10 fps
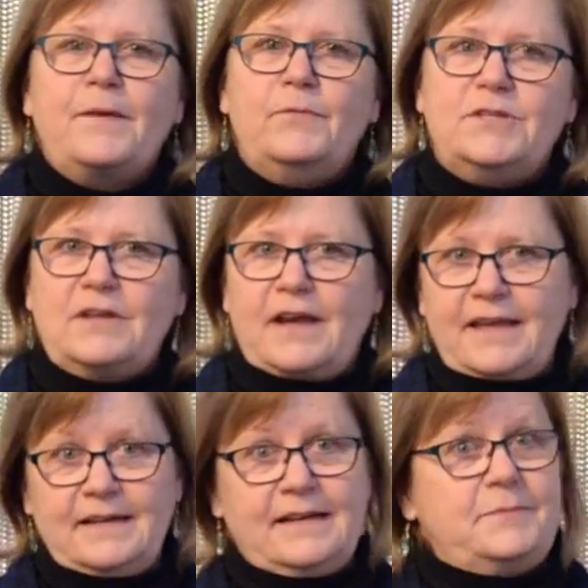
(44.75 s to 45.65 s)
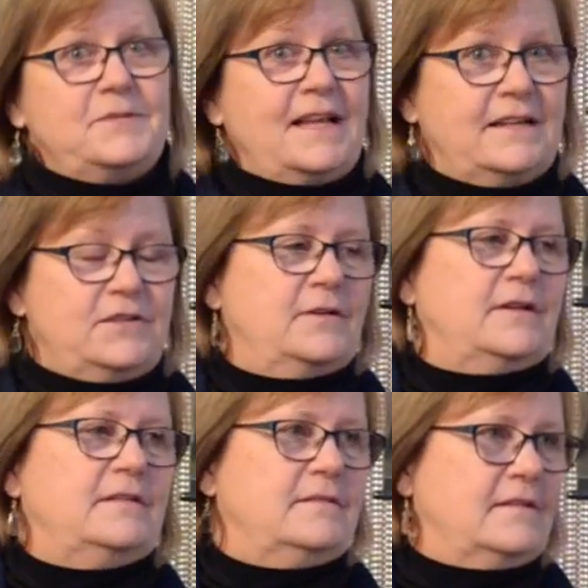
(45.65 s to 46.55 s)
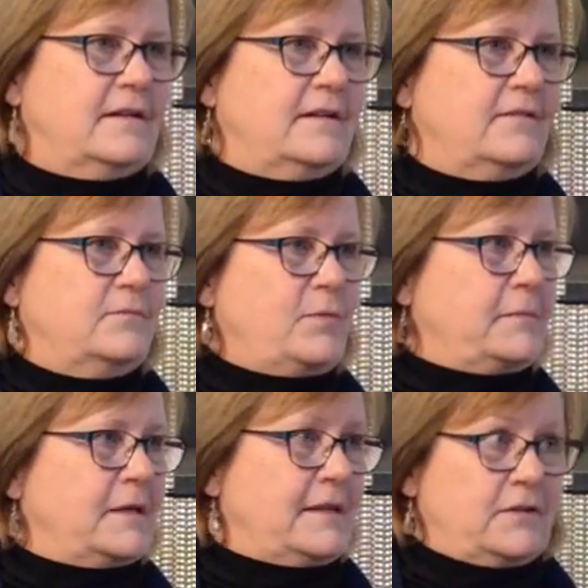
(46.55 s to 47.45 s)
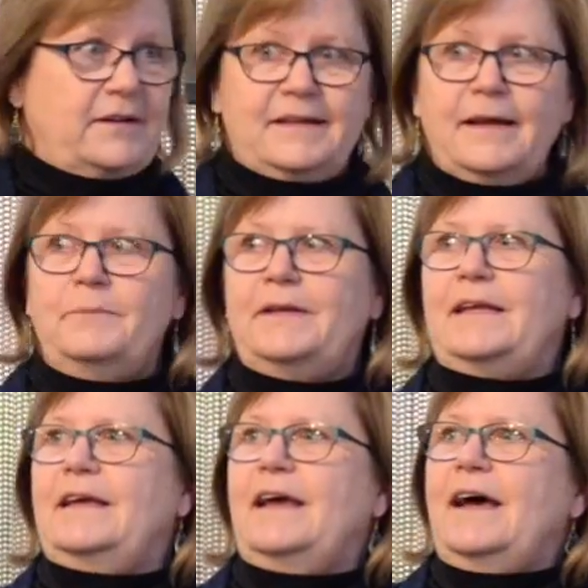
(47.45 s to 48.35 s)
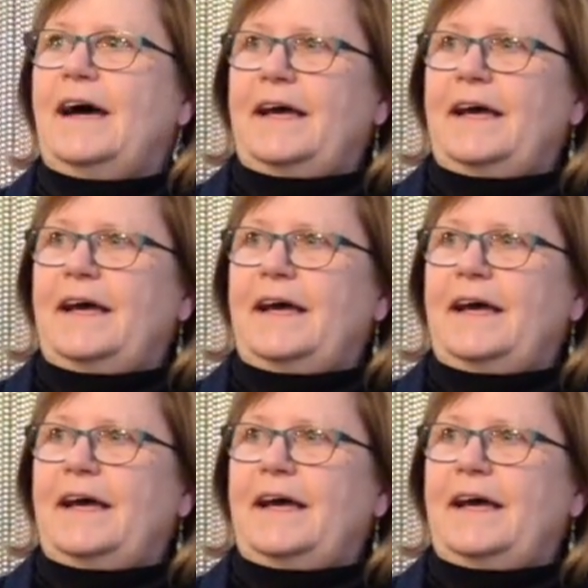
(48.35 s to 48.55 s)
which I ended up selling to a publicly traded company,